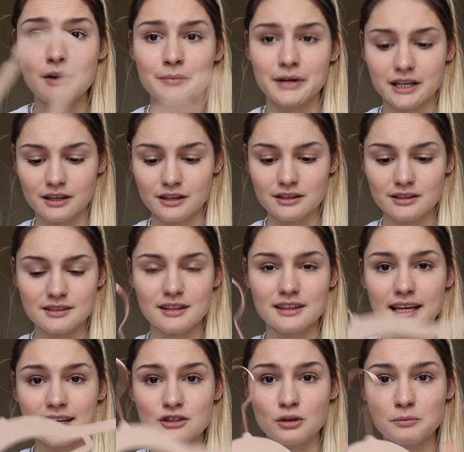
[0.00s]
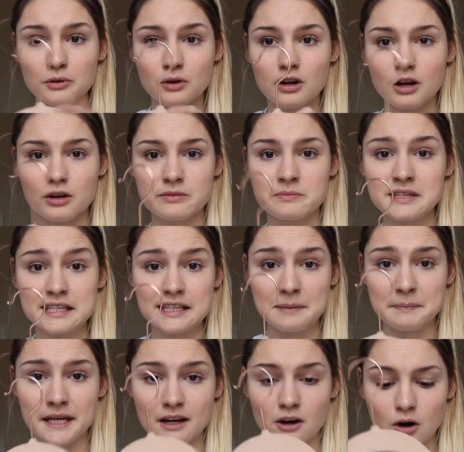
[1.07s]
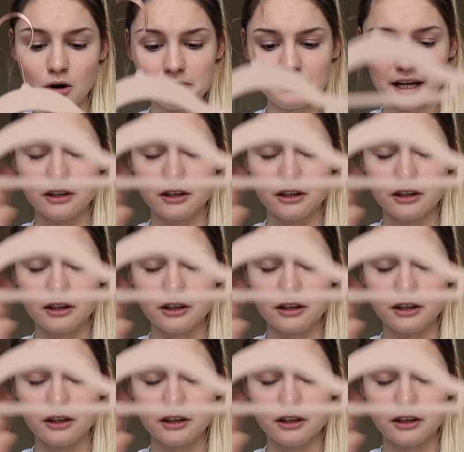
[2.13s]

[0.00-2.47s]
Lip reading: because they stop your clothes from slipping off,